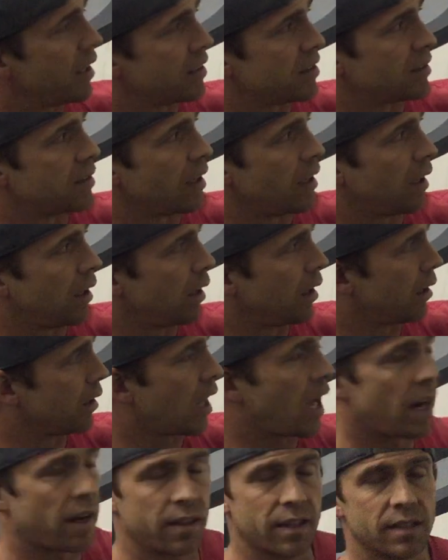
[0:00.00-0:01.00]
a
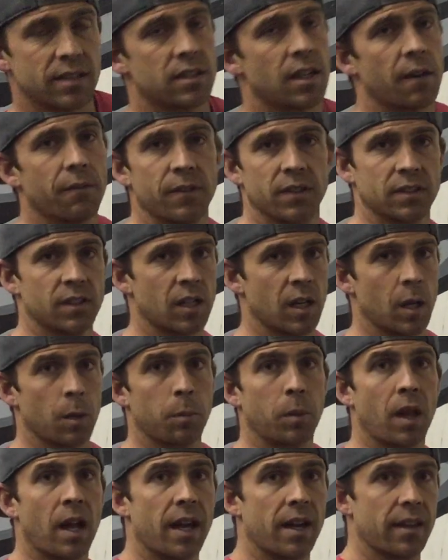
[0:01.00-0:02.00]
lot of this stuff is going to
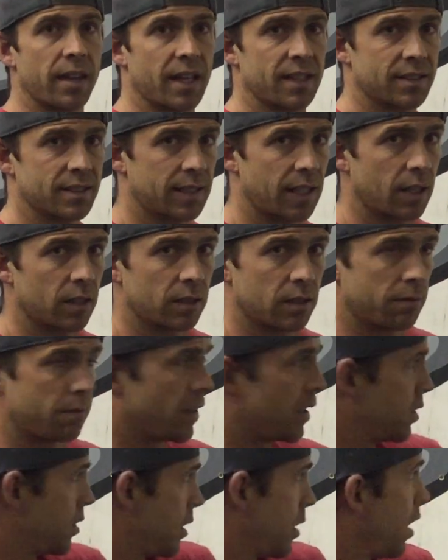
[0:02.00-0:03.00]
apply to that scale
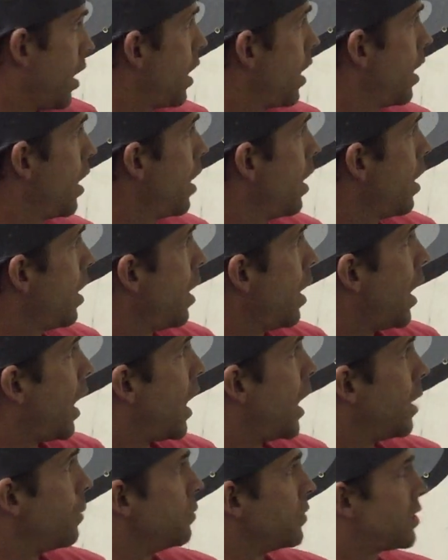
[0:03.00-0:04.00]
division.
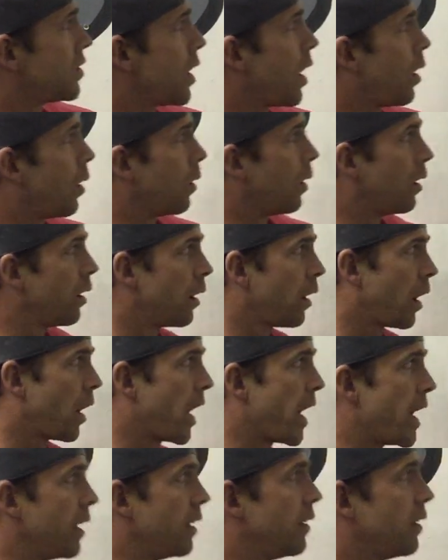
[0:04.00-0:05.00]
All
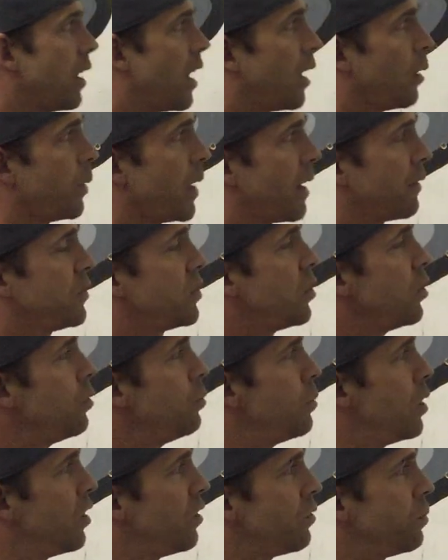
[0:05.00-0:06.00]
right, we have
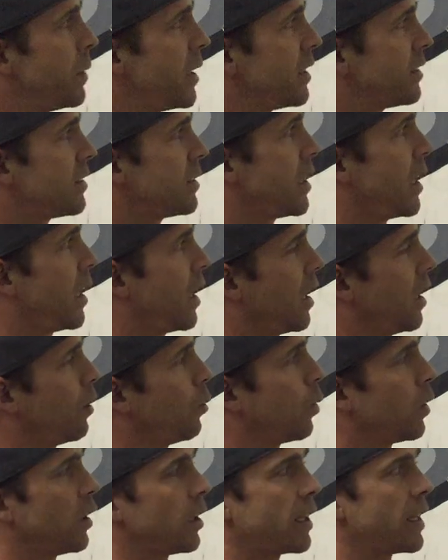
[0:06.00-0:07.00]
2 movements
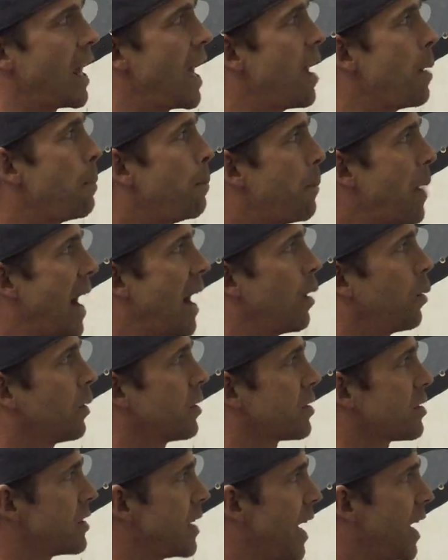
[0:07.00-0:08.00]
here. We're looking at
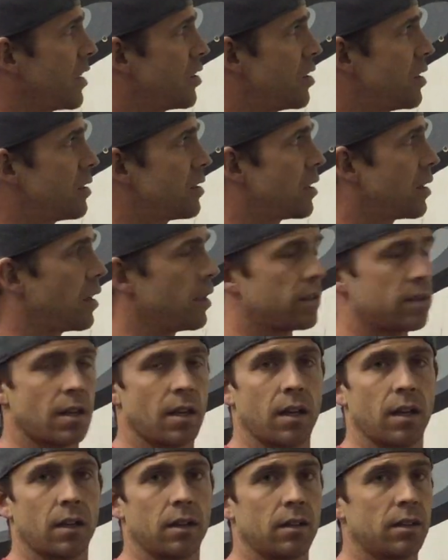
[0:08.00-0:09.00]
power snatches. It's
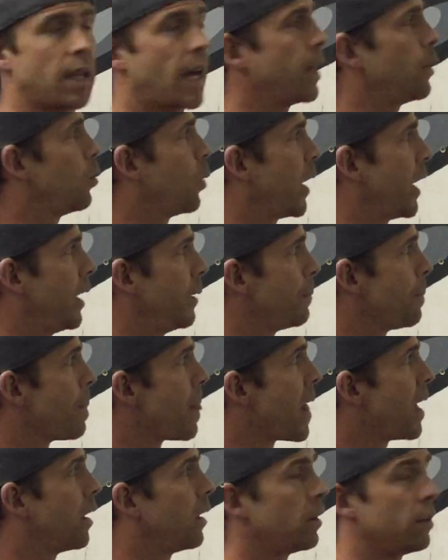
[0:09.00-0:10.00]
a lightweight,
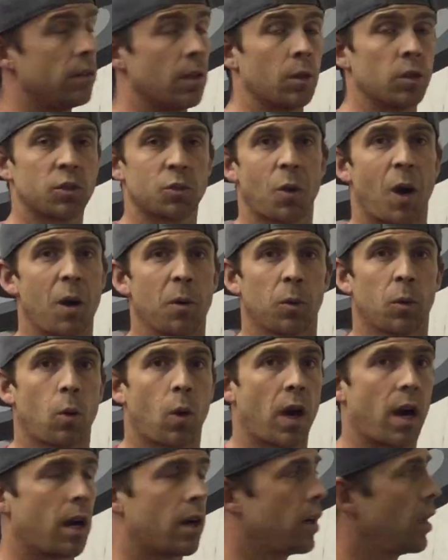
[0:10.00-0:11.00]
no squat
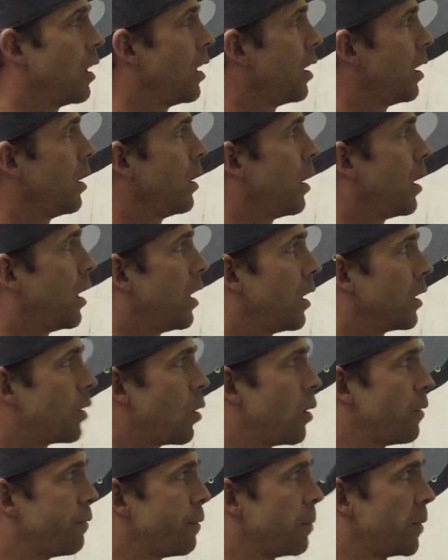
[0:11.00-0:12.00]
required,
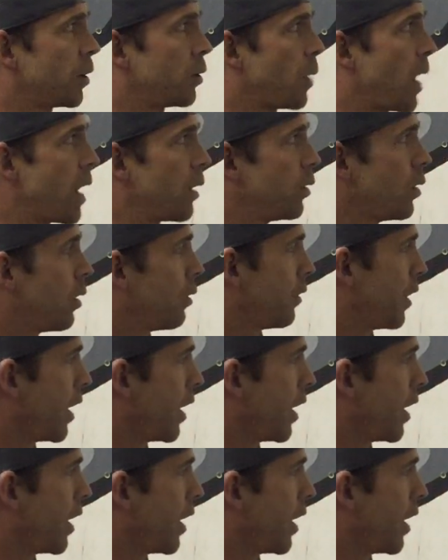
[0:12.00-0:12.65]
going from the ground to